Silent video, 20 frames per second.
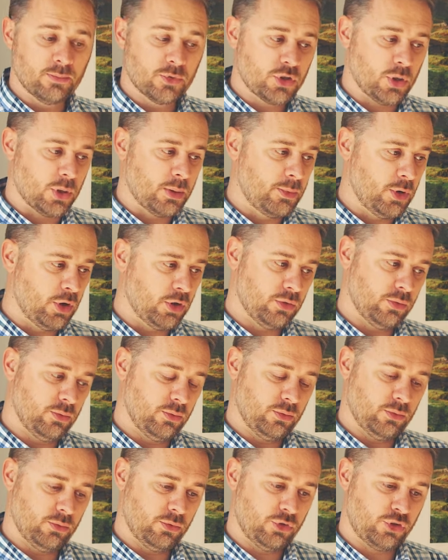so I'm not
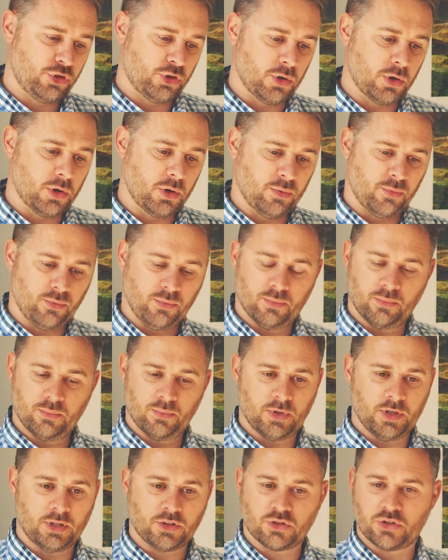sure if
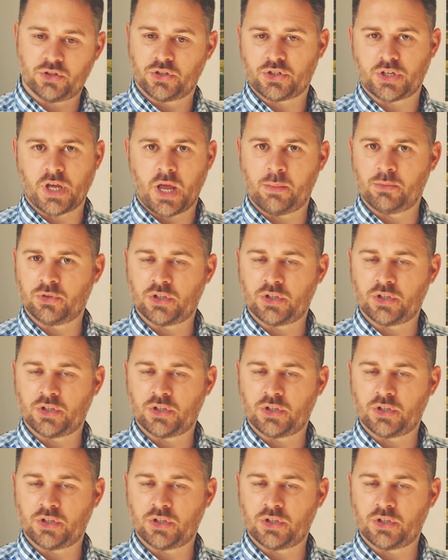it's the same